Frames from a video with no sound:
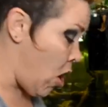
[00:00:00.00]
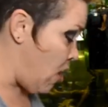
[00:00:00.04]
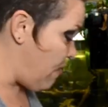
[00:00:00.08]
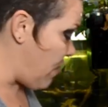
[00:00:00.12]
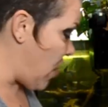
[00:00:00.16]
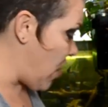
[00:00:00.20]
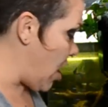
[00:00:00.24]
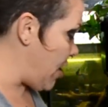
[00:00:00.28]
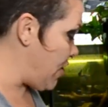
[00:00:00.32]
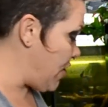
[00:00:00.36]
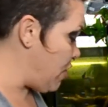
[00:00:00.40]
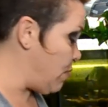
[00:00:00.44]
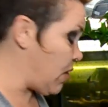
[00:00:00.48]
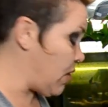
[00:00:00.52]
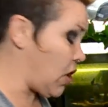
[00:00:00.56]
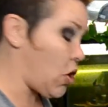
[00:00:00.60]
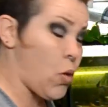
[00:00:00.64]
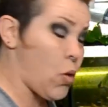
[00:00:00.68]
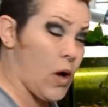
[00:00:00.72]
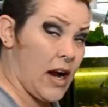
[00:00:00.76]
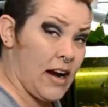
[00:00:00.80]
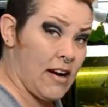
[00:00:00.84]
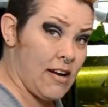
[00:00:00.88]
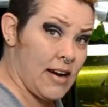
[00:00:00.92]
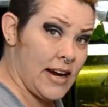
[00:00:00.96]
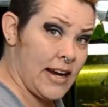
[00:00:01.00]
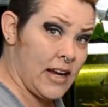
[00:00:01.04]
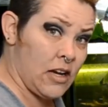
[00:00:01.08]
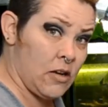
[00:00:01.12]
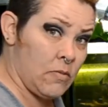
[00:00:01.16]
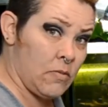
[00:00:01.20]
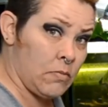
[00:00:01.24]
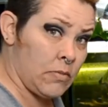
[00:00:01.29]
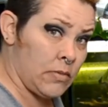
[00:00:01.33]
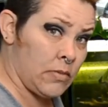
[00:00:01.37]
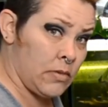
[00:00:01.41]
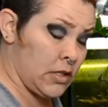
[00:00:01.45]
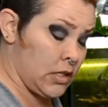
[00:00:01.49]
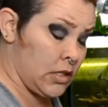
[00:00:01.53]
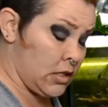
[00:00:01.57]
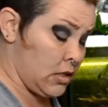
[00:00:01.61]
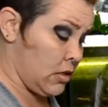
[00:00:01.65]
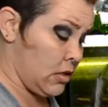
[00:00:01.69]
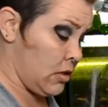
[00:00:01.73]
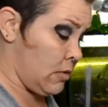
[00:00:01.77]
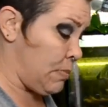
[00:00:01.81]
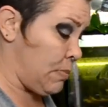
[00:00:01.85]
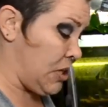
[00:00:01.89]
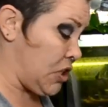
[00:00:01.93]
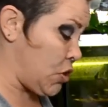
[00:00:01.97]
volume aquarium,
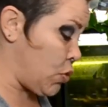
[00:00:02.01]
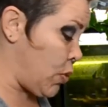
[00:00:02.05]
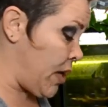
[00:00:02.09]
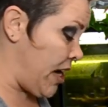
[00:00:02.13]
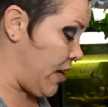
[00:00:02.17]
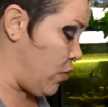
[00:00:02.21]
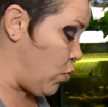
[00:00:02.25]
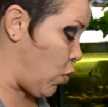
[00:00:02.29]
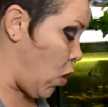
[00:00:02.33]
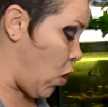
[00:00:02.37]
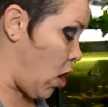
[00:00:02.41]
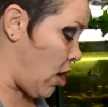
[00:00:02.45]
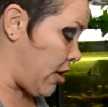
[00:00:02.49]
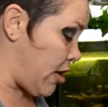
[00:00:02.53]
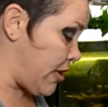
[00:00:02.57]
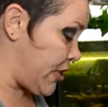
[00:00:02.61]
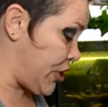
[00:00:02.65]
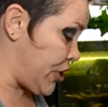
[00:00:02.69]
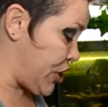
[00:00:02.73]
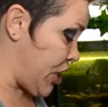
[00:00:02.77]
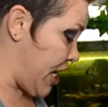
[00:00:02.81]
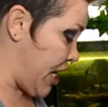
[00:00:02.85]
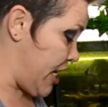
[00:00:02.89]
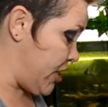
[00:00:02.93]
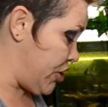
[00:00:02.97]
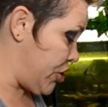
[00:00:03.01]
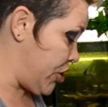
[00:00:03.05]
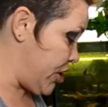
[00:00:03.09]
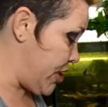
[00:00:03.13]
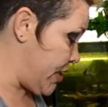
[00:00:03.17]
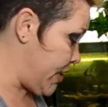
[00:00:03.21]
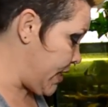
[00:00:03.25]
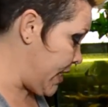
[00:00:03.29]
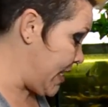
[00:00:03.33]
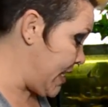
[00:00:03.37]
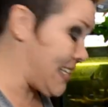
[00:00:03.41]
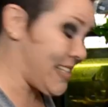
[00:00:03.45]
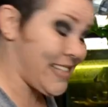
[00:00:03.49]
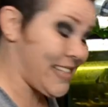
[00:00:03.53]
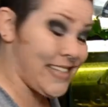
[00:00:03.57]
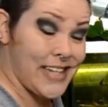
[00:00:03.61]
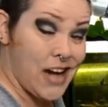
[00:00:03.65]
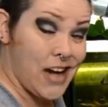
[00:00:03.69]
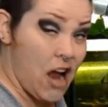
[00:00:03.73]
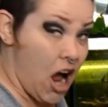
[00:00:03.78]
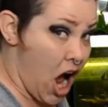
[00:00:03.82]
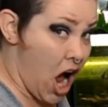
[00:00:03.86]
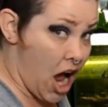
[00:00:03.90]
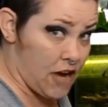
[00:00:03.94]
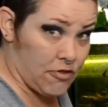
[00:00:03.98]
between water changes. It is
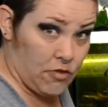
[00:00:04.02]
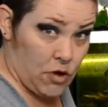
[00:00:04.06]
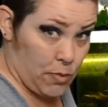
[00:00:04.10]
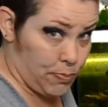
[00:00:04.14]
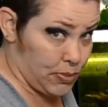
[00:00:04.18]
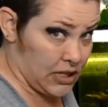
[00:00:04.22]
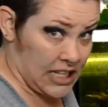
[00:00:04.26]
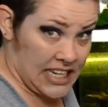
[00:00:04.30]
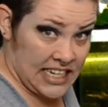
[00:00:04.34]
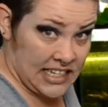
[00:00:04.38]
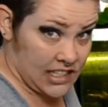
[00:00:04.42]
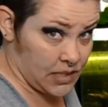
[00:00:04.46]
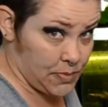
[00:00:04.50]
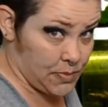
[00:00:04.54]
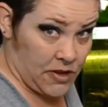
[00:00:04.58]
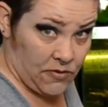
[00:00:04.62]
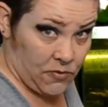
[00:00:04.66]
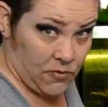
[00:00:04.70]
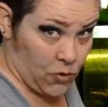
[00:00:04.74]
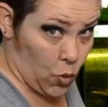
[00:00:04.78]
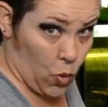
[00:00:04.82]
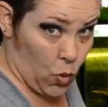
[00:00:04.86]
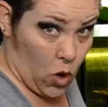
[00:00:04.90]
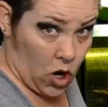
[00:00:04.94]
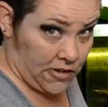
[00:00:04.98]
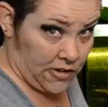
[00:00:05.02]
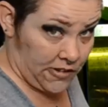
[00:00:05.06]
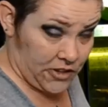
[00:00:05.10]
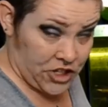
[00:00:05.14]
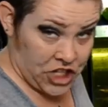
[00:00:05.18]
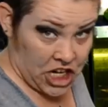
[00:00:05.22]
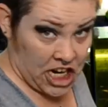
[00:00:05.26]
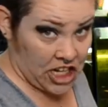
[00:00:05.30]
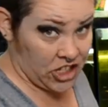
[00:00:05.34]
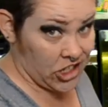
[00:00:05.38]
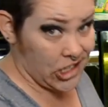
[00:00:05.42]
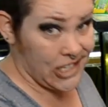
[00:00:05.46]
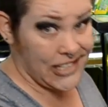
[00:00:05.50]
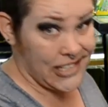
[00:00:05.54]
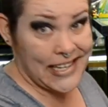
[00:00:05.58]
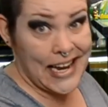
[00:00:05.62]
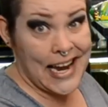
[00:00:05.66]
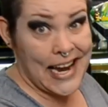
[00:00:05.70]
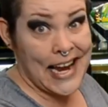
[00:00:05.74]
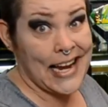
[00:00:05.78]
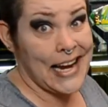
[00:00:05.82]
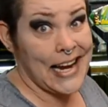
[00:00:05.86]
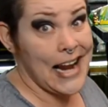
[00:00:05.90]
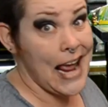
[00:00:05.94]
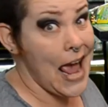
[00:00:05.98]
not a replacement for water changes
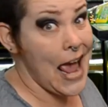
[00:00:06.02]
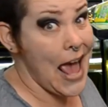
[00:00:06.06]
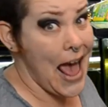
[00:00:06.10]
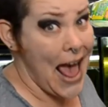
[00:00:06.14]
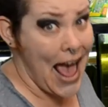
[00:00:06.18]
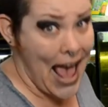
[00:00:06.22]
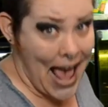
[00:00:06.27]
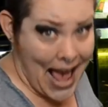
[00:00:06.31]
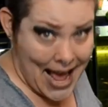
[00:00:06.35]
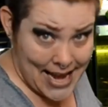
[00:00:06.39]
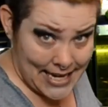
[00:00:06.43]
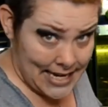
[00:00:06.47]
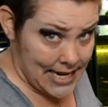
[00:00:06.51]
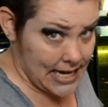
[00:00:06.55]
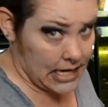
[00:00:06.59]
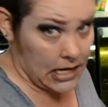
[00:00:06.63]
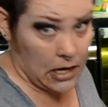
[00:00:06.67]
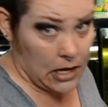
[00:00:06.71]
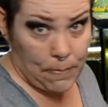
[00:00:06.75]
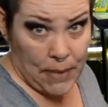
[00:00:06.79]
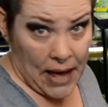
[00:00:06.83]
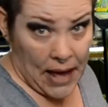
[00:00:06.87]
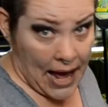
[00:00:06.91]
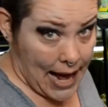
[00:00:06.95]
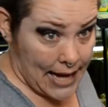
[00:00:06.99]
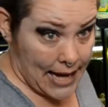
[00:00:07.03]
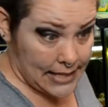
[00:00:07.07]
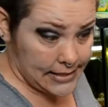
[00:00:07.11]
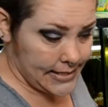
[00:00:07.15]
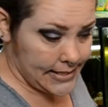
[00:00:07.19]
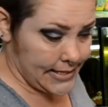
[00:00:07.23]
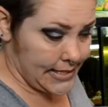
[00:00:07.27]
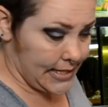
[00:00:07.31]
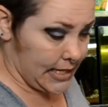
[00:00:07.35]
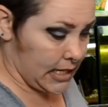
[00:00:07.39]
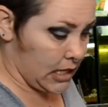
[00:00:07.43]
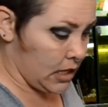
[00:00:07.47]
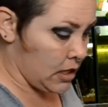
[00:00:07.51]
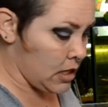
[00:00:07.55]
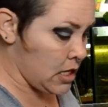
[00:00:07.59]
in any capacity.